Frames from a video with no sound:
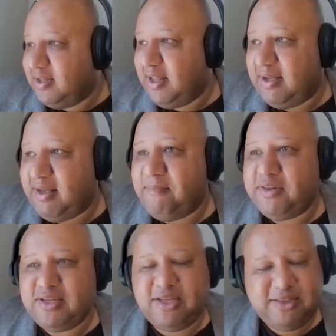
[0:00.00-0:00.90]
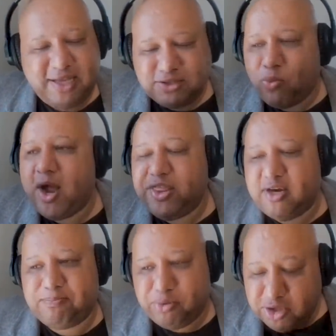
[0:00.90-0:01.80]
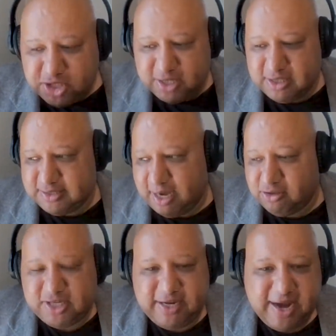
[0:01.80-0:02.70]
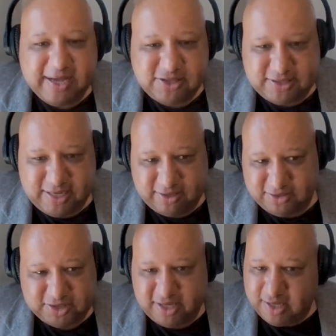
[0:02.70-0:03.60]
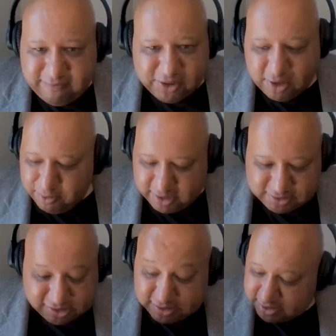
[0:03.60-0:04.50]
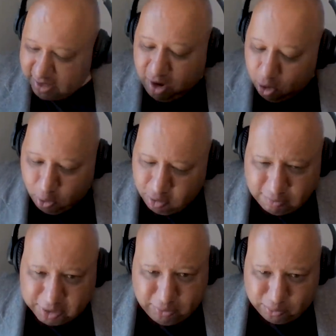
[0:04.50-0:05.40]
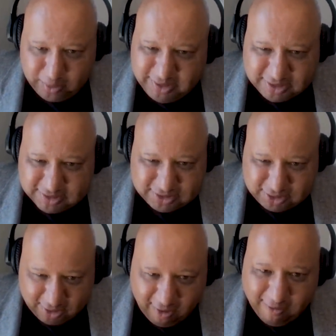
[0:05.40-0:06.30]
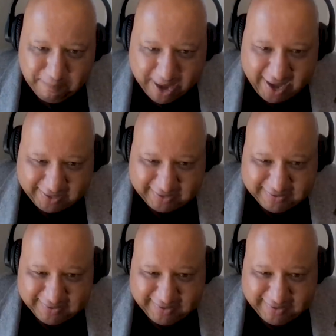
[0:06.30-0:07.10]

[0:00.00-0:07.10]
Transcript: like that's why they're pushing this outside agitators thing even though it is this horribly racist callback